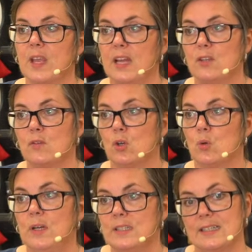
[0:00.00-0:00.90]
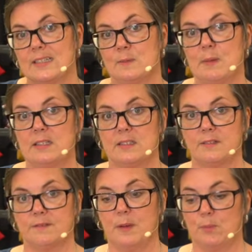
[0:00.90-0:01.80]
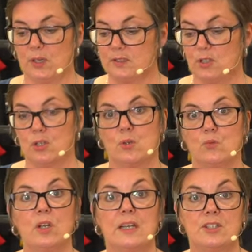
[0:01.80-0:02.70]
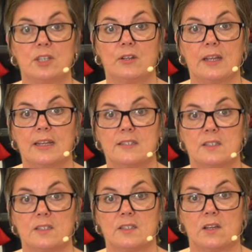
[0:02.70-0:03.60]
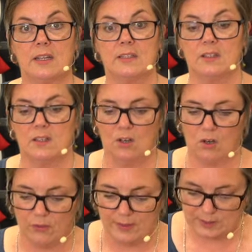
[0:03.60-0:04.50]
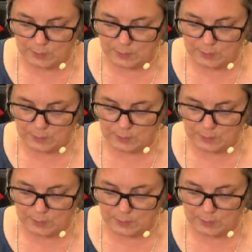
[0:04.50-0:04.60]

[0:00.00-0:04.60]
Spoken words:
and you've got quite an expanse of fabric, so you can really showcase the design on this